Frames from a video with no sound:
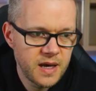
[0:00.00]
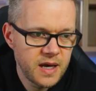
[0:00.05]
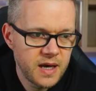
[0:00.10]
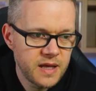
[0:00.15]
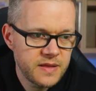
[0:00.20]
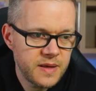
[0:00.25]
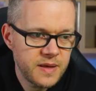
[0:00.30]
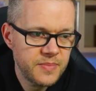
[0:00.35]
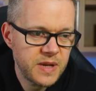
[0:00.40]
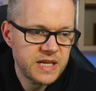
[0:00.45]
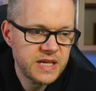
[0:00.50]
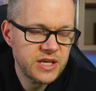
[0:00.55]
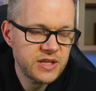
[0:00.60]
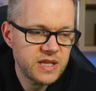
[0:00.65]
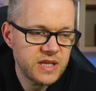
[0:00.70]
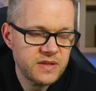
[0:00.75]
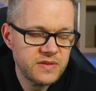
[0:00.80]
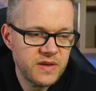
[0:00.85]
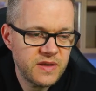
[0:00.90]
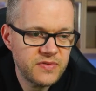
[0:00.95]
They bloody.
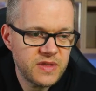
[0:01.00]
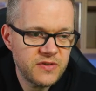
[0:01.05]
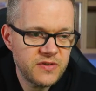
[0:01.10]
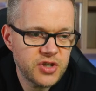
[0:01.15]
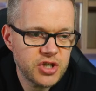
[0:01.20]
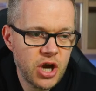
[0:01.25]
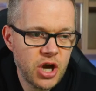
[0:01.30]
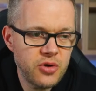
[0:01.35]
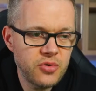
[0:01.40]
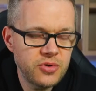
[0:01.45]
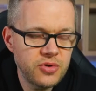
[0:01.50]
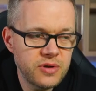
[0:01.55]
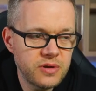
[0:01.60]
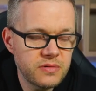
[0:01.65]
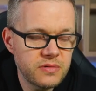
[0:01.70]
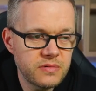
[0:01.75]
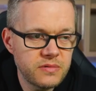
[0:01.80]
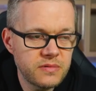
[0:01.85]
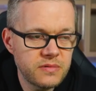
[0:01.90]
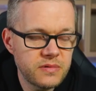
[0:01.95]
They, they've shown.
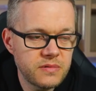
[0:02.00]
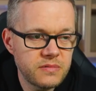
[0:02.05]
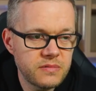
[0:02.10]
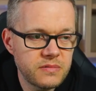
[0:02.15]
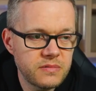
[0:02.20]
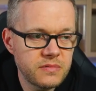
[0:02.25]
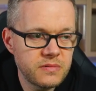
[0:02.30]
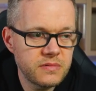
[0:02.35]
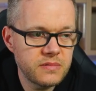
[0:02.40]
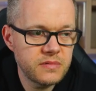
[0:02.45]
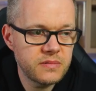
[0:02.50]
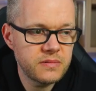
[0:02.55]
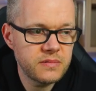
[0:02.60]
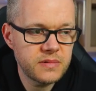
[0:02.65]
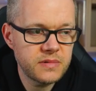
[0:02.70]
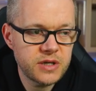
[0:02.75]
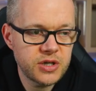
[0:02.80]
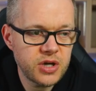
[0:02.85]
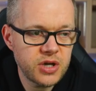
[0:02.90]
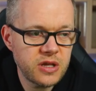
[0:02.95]

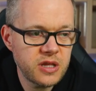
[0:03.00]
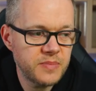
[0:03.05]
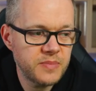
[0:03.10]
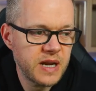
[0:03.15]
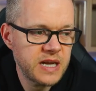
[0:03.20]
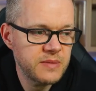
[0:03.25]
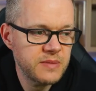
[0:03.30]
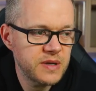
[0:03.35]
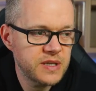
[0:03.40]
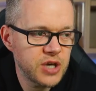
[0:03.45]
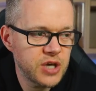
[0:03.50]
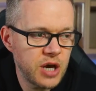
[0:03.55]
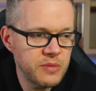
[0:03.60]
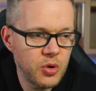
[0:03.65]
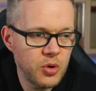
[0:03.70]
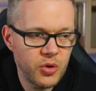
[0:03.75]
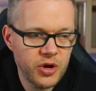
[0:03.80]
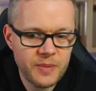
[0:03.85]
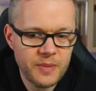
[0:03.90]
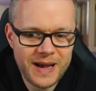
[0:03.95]
They showed the bloody
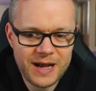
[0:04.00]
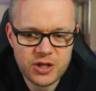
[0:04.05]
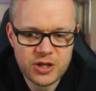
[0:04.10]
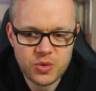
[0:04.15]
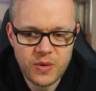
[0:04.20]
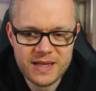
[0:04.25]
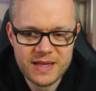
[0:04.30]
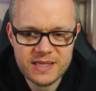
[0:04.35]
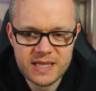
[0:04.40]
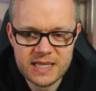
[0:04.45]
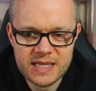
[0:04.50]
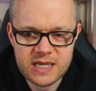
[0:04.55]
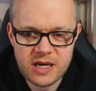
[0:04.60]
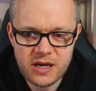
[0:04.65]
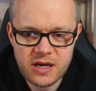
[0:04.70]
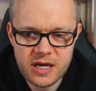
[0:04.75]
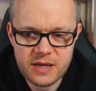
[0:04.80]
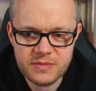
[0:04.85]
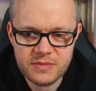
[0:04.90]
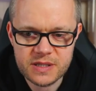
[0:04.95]
Mitoma one about twenty
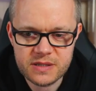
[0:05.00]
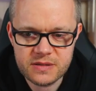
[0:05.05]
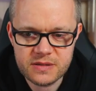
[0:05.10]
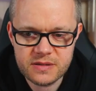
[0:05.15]
times.